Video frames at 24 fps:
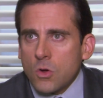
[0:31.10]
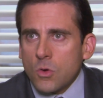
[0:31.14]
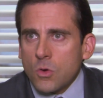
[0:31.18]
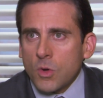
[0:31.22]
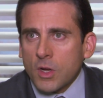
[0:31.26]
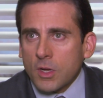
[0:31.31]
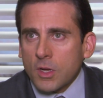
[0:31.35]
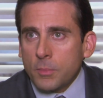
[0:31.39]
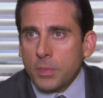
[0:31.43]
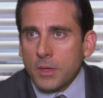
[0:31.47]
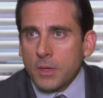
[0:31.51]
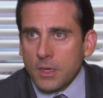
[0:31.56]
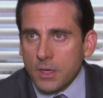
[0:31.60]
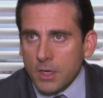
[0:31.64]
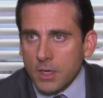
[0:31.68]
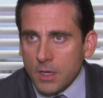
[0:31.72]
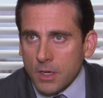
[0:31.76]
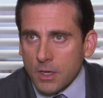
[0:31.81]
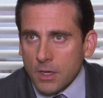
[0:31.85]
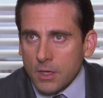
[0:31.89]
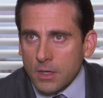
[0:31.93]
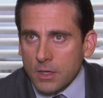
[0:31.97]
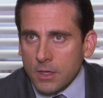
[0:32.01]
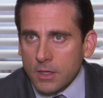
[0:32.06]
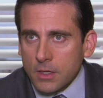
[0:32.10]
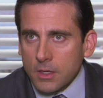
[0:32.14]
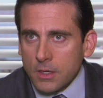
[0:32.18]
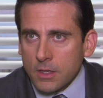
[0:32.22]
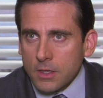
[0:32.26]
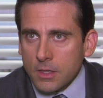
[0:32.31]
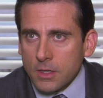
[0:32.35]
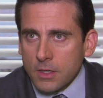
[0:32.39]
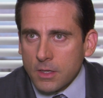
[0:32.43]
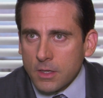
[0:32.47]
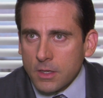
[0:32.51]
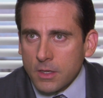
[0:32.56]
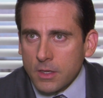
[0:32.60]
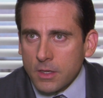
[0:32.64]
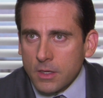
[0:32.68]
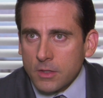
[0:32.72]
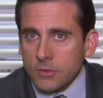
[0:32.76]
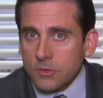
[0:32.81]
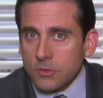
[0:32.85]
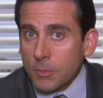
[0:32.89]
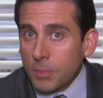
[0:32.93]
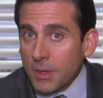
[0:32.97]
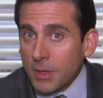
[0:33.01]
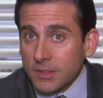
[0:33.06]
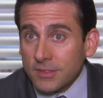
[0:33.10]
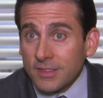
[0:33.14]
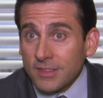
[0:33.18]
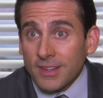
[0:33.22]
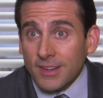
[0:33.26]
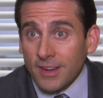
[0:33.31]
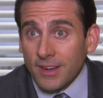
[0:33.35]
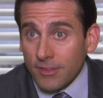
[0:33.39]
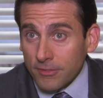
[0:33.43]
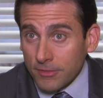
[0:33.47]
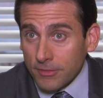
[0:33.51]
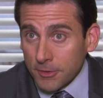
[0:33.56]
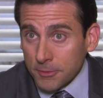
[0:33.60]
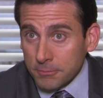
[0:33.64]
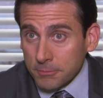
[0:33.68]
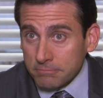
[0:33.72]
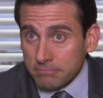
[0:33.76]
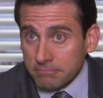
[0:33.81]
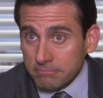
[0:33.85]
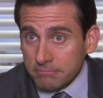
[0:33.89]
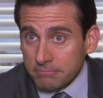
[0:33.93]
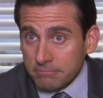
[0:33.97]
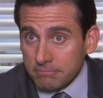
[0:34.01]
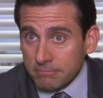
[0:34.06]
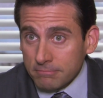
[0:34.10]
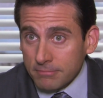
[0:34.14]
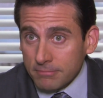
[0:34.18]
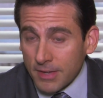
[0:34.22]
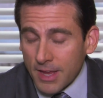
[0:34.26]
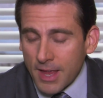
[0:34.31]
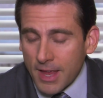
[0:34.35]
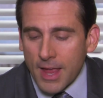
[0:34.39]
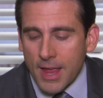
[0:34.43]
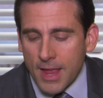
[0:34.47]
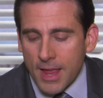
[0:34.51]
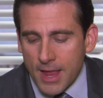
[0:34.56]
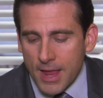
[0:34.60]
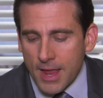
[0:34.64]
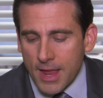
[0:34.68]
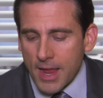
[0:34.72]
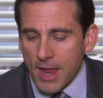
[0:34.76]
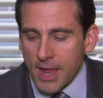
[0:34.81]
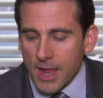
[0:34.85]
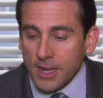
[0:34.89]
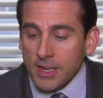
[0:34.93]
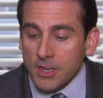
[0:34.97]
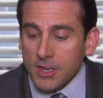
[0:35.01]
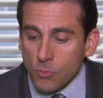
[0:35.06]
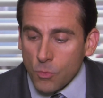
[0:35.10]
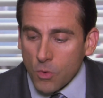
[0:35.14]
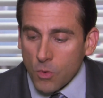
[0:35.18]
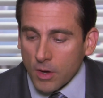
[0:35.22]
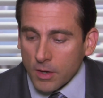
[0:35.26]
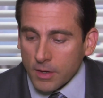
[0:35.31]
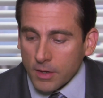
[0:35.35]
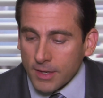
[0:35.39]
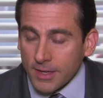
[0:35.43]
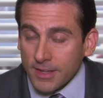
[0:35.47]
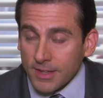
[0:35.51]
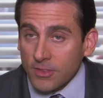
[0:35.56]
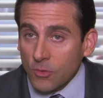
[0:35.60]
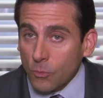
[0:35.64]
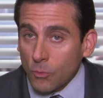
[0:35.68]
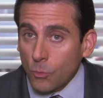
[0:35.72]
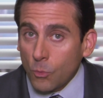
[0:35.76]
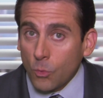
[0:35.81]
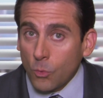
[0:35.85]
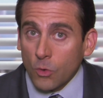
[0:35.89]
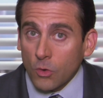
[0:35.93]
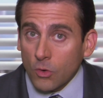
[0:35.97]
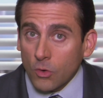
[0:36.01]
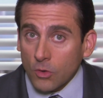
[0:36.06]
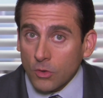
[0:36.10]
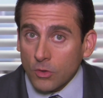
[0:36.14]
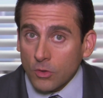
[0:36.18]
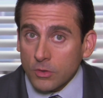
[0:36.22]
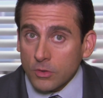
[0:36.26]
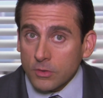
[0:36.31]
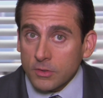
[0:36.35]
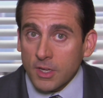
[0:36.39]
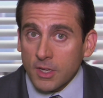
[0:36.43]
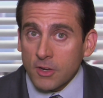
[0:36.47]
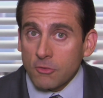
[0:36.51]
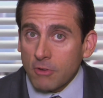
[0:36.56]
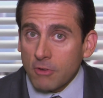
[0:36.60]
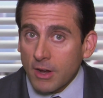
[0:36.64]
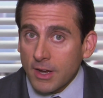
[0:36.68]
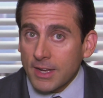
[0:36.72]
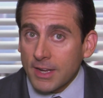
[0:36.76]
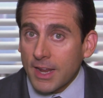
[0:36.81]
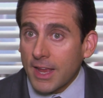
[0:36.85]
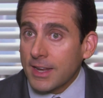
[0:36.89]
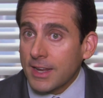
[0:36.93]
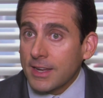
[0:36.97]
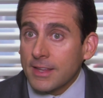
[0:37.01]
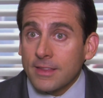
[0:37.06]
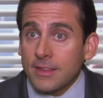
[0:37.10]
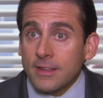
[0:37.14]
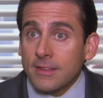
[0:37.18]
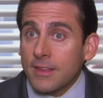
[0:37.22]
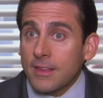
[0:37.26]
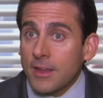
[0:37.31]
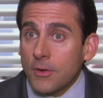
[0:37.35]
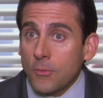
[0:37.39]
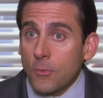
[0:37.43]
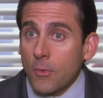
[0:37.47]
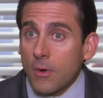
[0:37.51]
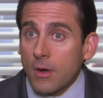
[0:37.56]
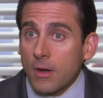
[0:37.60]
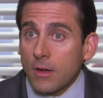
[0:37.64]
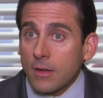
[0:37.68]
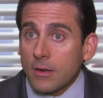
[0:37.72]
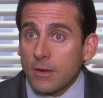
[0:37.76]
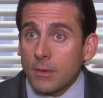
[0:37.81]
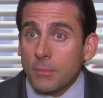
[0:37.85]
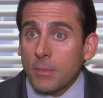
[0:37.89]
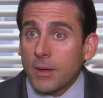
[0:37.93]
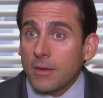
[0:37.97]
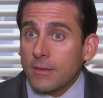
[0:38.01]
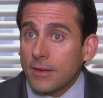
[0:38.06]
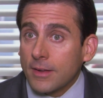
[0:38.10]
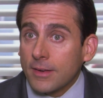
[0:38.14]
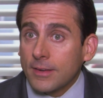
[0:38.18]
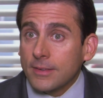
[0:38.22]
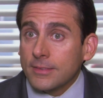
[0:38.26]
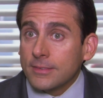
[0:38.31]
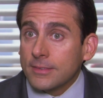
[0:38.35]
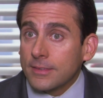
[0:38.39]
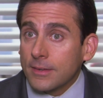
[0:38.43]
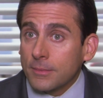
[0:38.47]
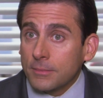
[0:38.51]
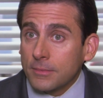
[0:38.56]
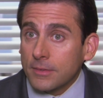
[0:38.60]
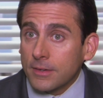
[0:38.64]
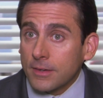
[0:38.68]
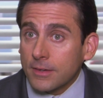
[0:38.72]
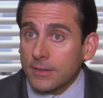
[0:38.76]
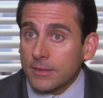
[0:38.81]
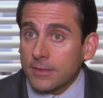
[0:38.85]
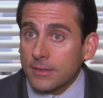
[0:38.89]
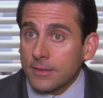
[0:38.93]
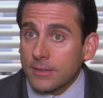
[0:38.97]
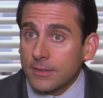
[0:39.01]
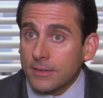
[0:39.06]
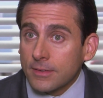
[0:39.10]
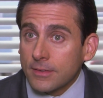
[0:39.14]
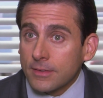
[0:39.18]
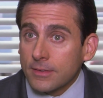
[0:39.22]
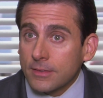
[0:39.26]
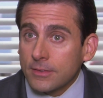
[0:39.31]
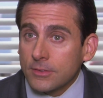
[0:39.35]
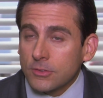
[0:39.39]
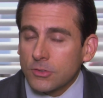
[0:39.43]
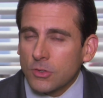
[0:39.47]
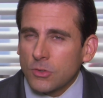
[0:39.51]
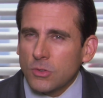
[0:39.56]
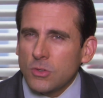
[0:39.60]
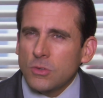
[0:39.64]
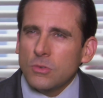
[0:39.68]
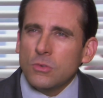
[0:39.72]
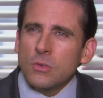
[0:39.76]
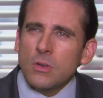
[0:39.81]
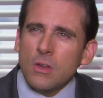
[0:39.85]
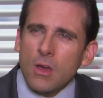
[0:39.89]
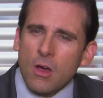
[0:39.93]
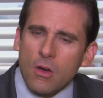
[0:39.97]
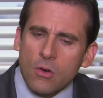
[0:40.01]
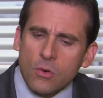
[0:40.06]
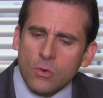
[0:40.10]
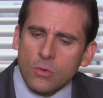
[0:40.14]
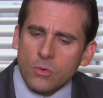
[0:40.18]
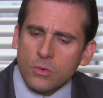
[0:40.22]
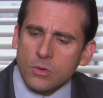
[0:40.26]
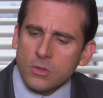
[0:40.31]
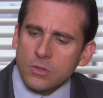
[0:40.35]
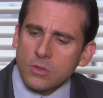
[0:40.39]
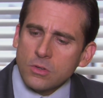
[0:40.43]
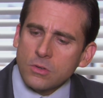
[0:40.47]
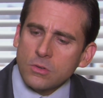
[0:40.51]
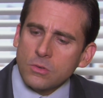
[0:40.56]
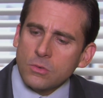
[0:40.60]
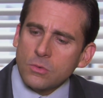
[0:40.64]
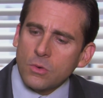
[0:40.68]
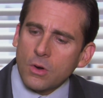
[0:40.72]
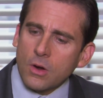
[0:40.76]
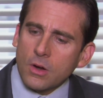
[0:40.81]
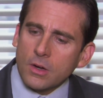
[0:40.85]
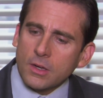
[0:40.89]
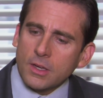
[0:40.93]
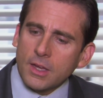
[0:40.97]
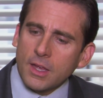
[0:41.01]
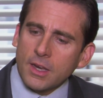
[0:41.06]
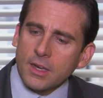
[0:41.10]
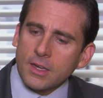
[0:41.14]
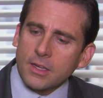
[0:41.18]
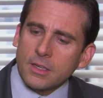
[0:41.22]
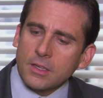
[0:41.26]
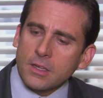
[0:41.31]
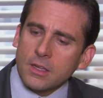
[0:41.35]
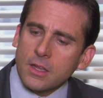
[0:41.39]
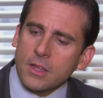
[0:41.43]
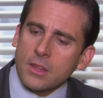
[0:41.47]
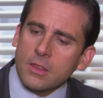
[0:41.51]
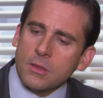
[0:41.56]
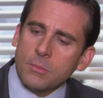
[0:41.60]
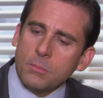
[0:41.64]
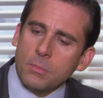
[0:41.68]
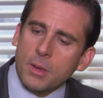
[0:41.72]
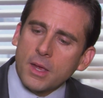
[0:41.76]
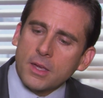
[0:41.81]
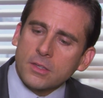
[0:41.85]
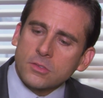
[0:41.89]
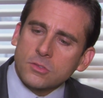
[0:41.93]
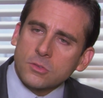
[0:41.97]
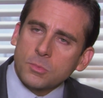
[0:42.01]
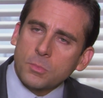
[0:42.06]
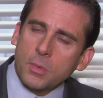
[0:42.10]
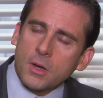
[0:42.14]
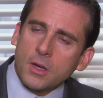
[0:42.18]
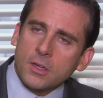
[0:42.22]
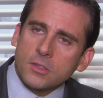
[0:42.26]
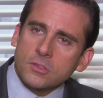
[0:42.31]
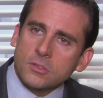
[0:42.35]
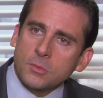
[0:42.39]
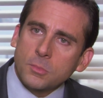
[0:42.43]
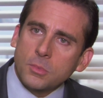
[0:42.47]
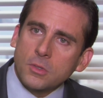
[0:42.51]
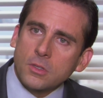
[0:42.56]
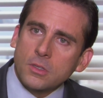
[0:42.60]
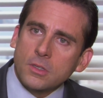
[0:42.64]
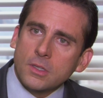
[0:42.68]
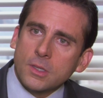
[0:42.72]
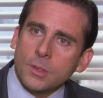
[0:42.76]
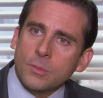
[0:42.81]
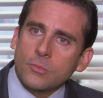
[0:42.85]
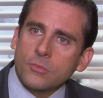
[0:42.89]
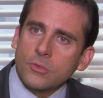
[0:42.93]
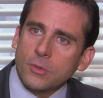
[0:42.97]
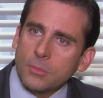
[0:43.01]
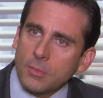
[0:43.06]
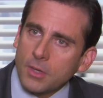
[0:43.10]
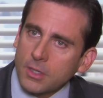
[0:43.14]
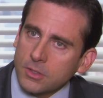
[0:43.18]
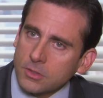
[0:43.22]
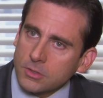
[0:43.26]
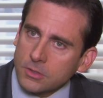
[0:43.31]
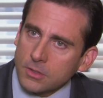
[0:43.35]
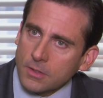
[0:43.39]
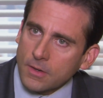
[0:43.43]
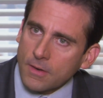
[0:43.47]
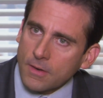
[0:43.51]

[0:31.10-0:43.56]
Wikipedia is the best thing ever. Anyone in the world can write anything they want about any subject, so you know you are getting the best possible information.